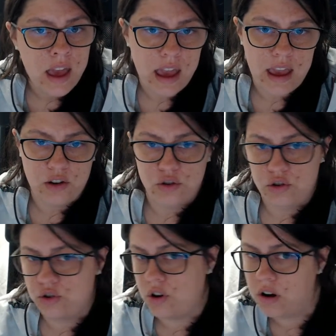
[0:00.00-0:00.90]
And
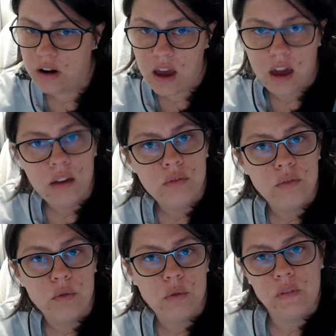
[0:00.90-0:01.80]
sure enough,
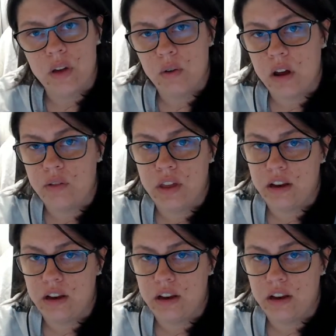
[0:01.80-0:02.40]
we found out that